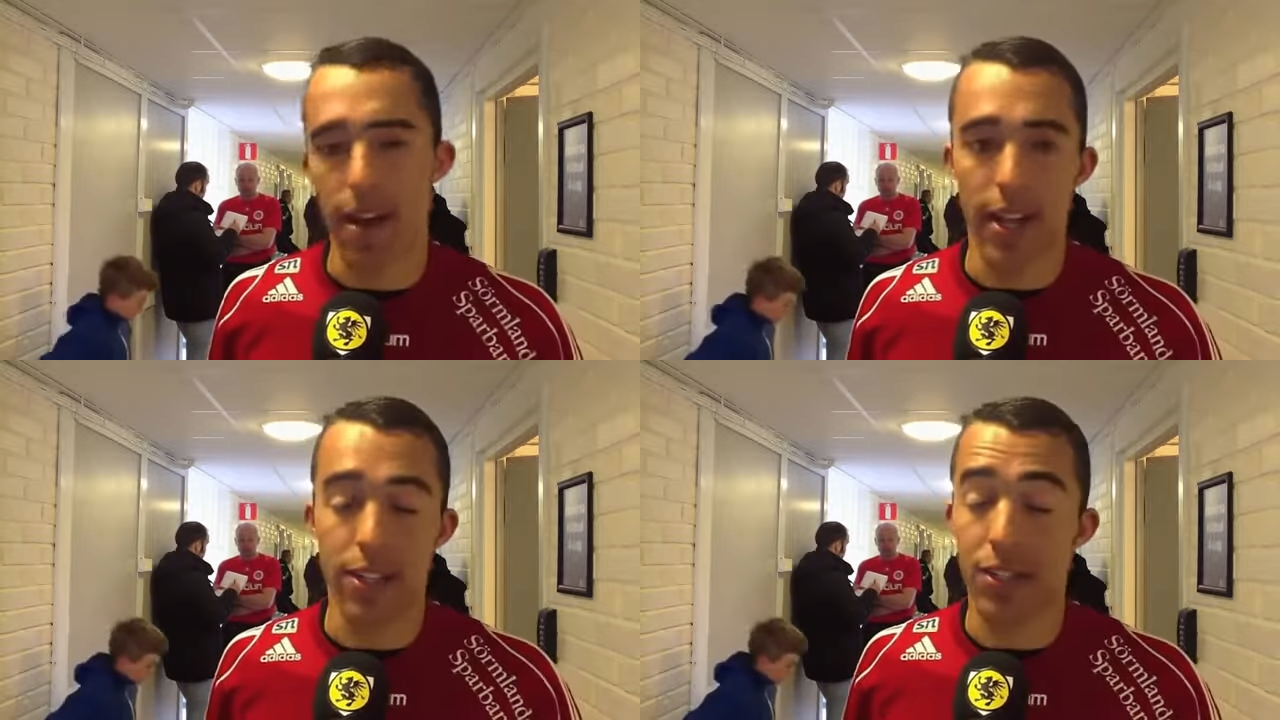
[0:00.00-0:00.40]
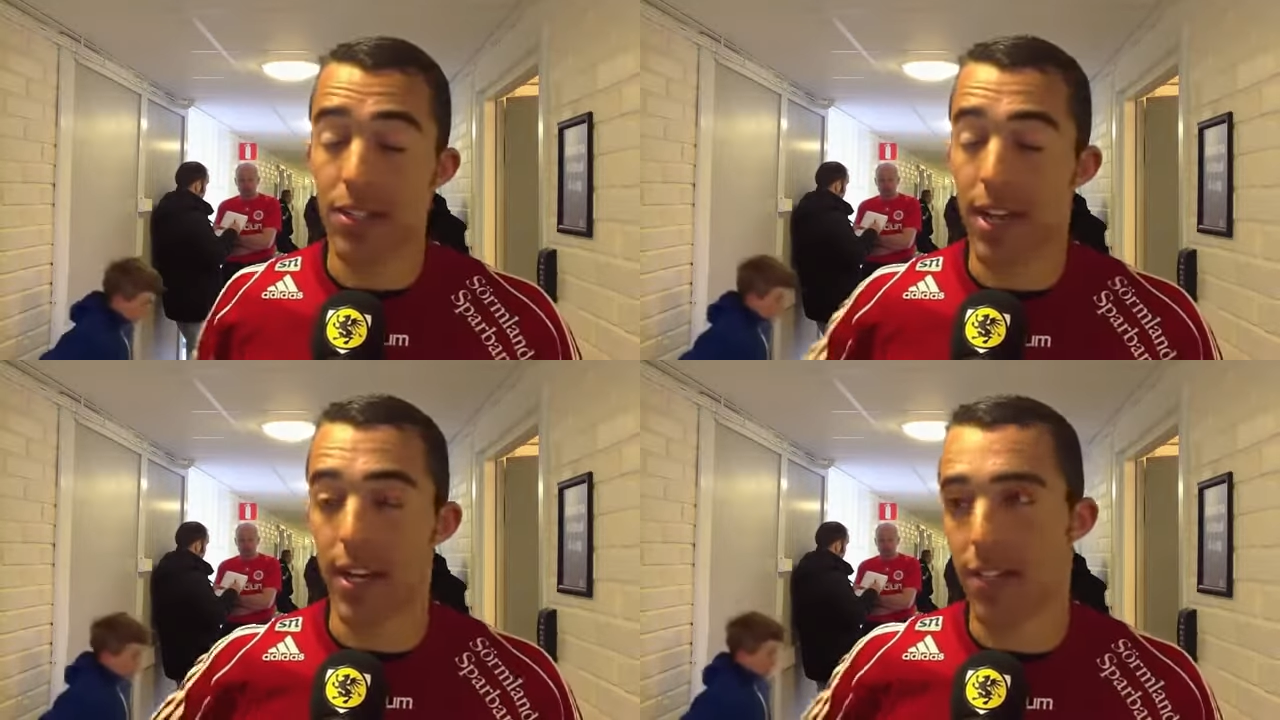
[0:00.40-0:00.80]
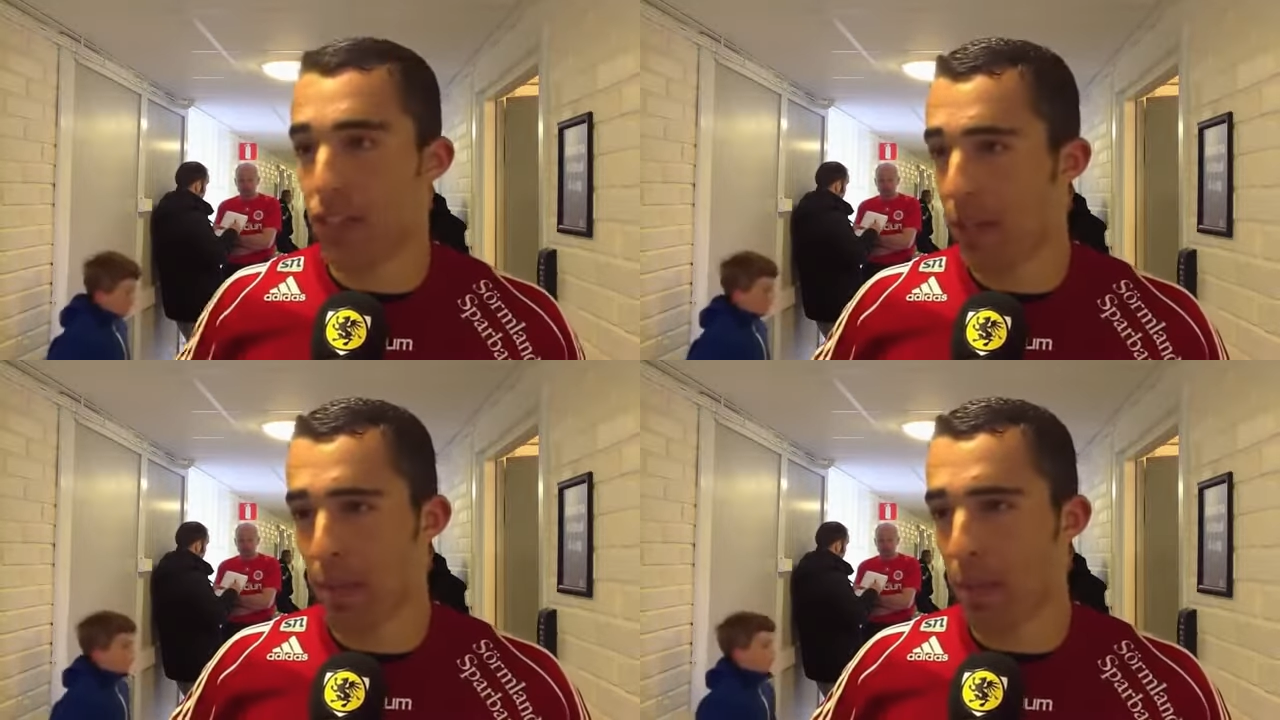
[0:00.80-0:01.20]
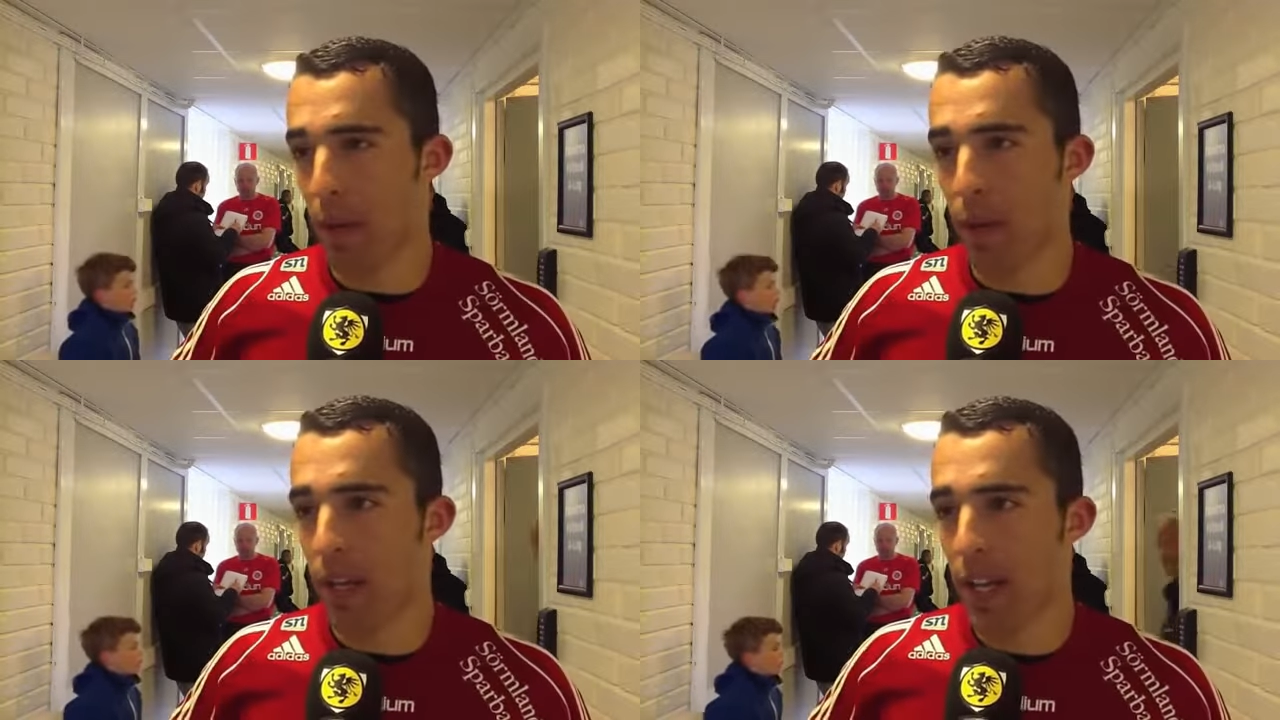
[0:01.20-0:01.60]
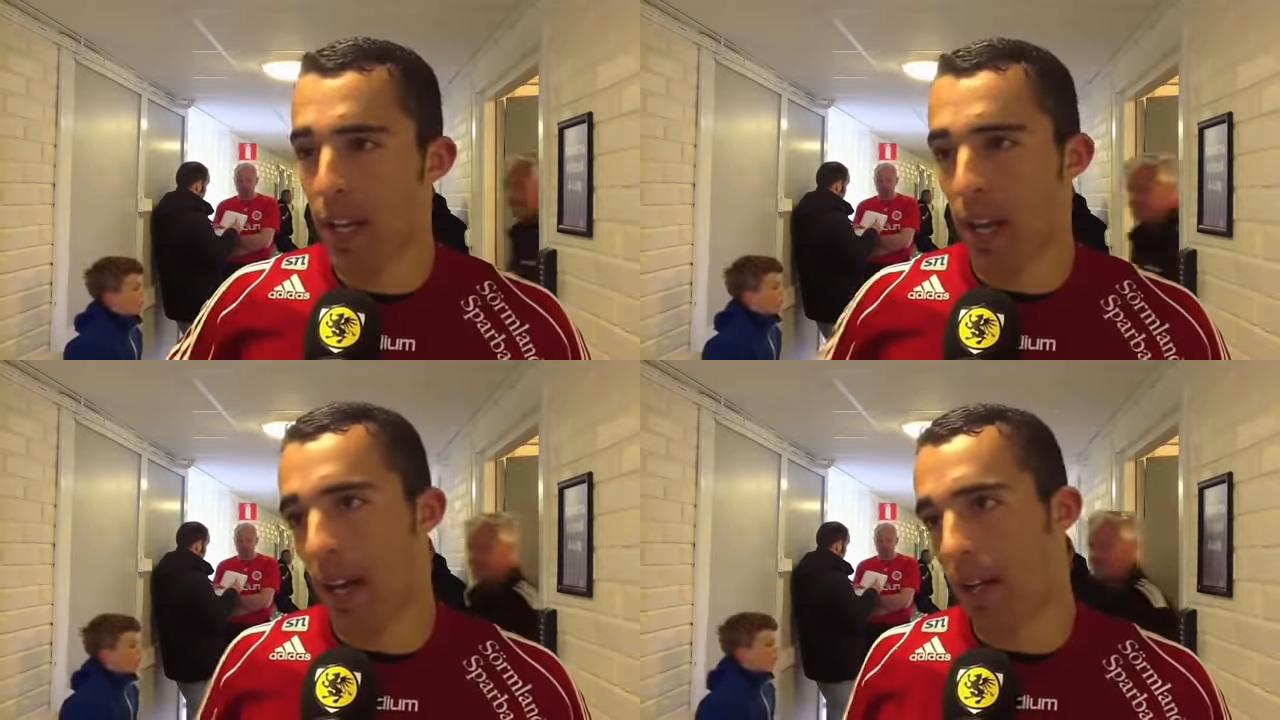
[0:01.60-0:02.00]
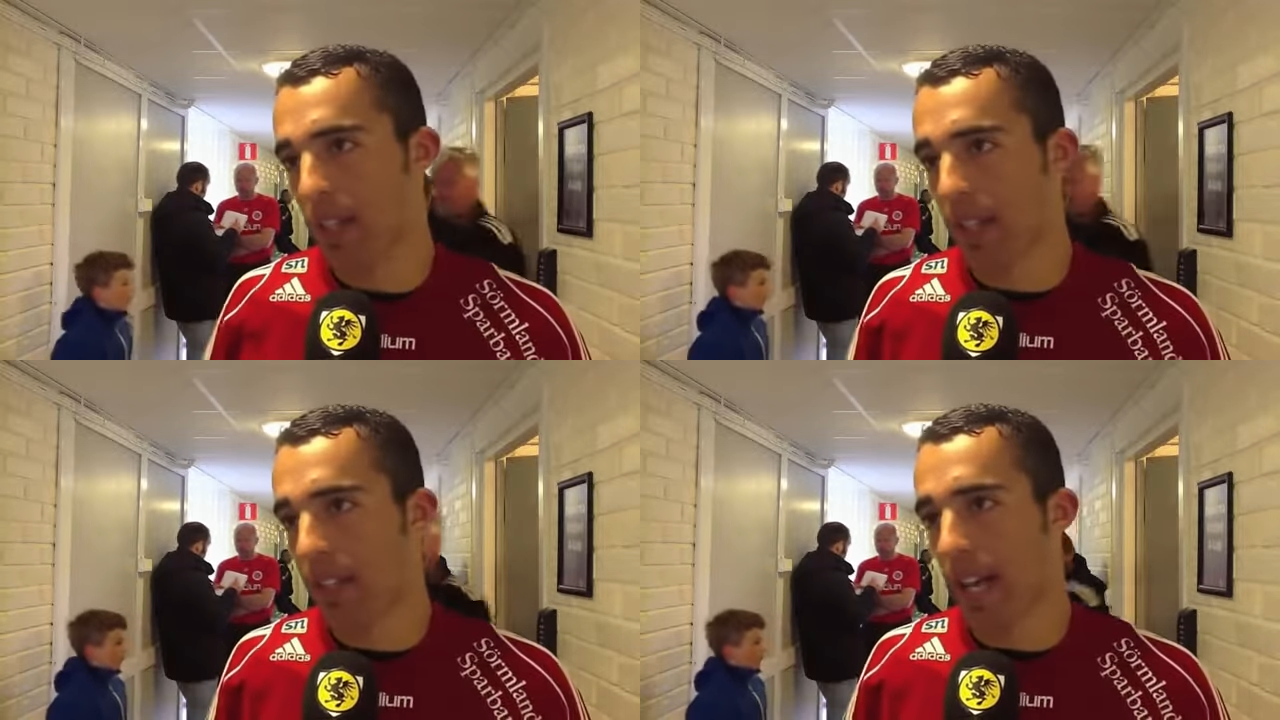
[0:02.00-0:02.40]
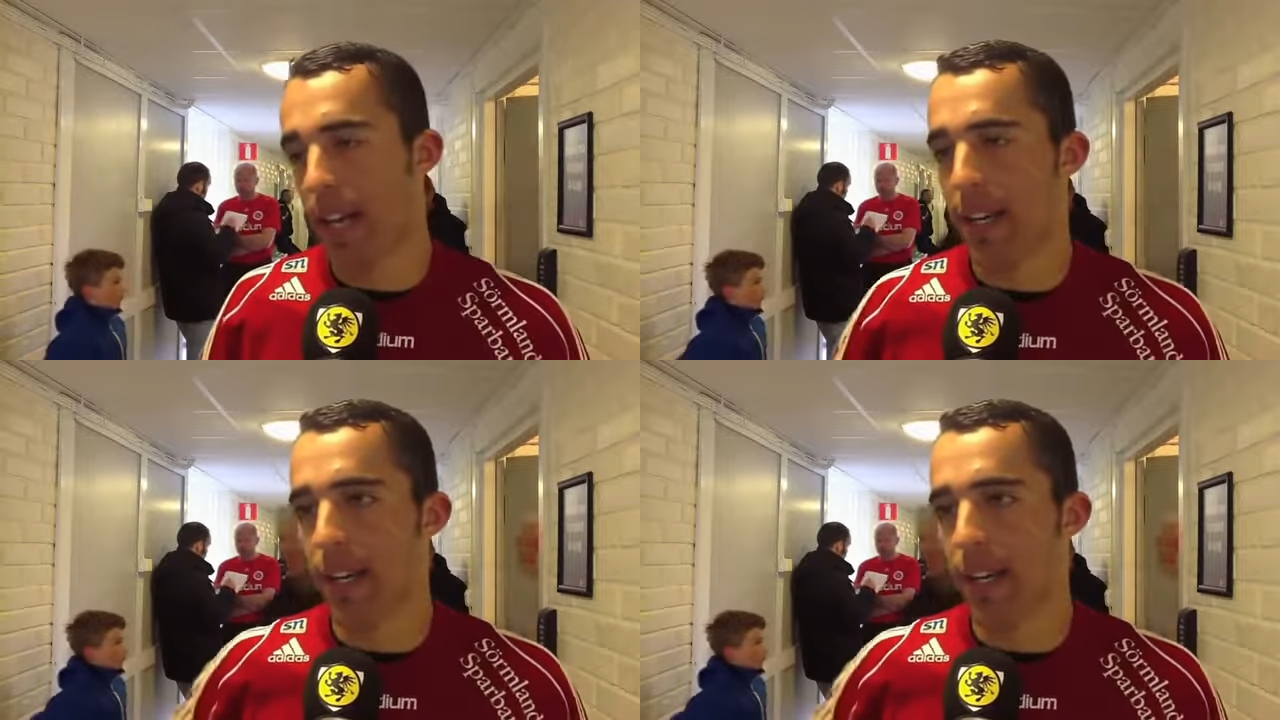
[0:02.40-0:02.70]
and I just decided to chip the ball to the side.